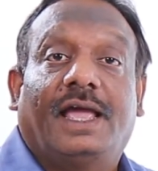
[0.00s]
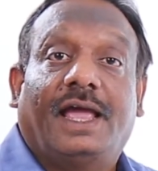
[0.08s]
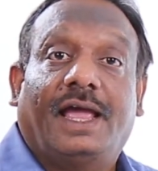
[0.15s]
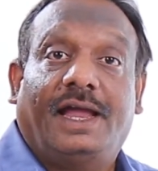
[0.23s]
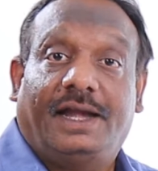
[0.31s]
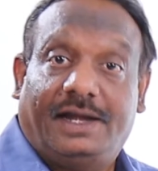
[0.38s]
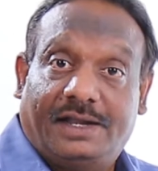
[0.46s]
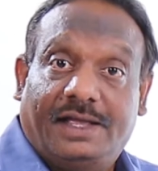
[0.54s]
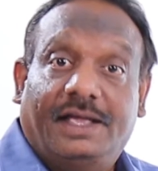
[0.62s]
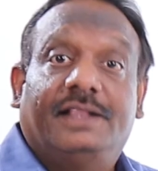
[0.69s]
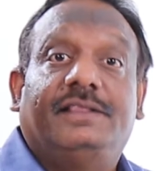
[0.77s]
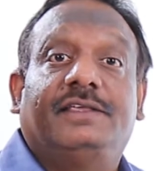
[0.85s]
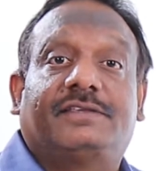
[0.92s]
and
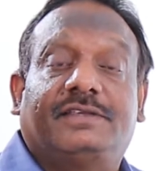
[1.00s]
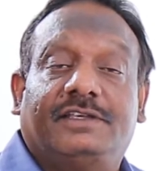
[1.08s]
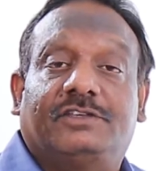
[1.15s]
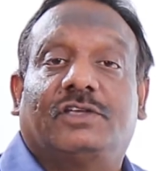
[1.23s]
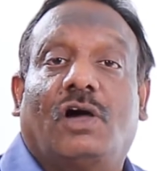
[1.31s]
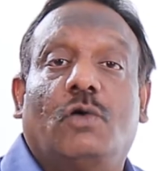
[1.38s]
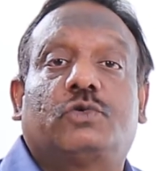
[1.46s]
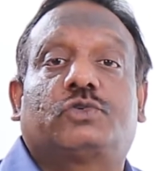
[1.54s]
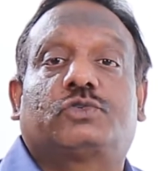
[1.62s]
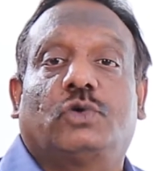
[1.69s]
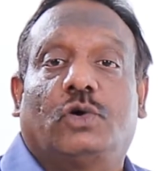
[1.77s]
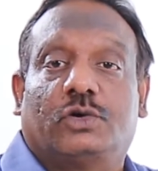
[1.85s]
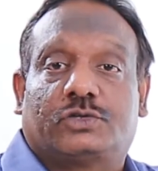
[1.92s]
this is
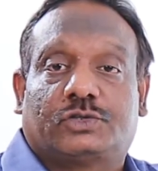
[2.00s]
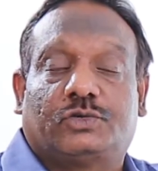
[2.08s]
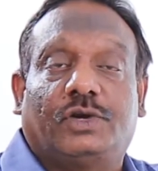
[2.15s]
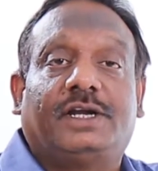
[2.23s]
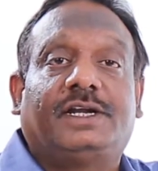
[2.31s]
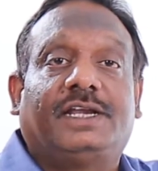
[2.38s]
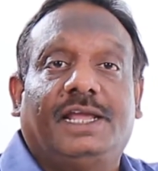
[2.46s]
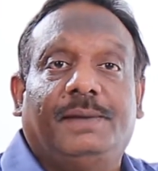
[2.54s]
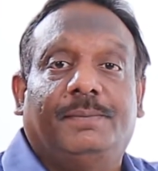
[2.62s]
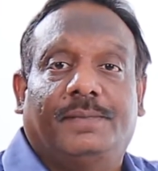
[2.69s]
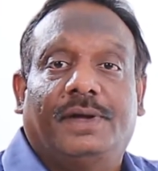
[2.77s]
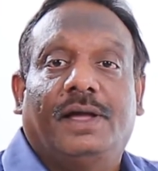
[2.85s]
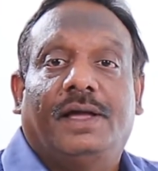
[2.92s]
outsourced to a
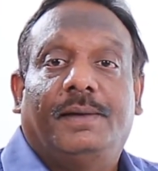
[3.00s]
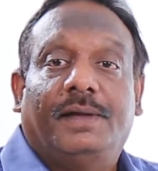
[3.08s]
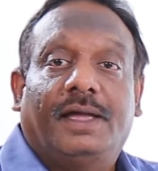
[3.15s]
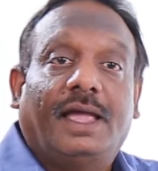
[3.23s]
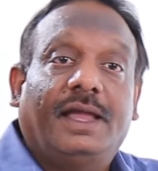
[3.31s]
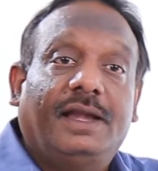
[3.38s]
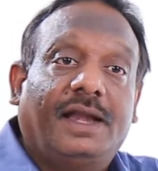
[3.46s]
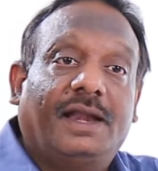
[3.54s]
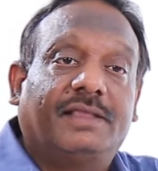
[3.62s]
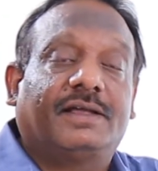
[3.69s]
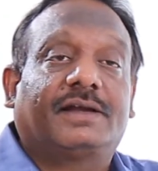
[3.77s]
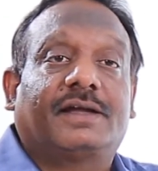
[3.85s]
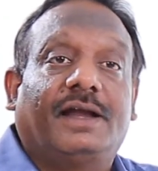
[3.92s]
team in
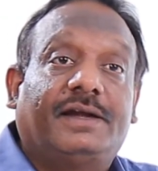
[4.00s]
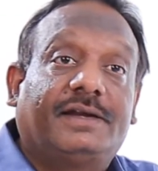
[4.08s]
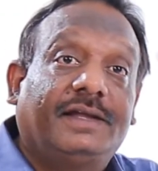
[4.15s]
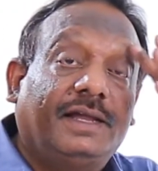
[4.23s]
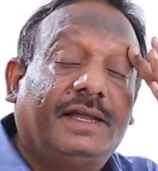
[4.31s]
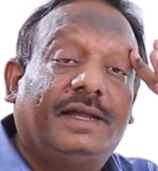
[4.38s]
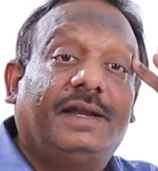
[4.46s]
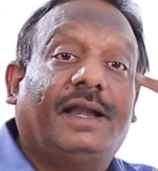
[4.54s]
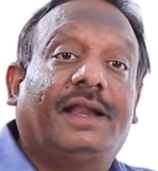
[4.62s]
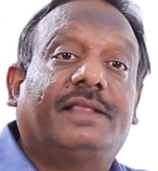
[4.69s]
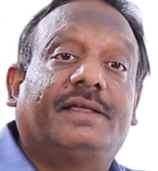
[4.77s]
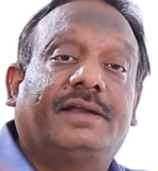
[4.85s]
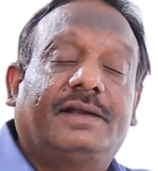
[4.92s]
another country, in
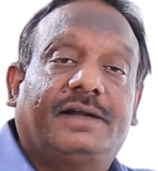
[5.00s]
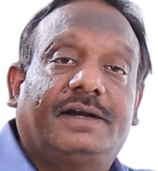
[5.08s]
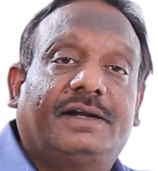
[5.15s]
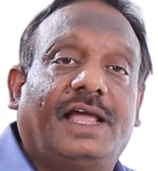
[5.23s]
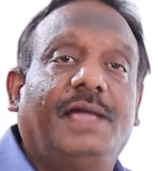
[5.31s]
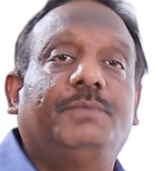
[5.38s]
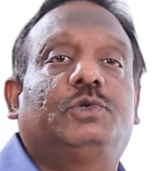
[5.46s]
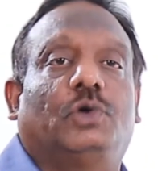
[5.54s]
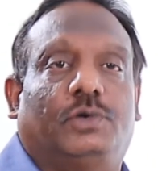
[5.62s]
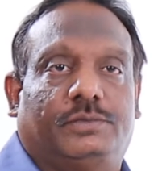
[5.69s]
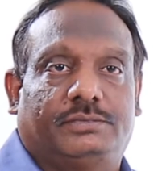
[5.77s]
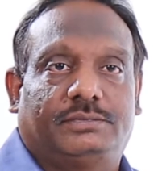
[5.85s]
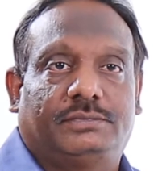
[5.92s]
another time zone.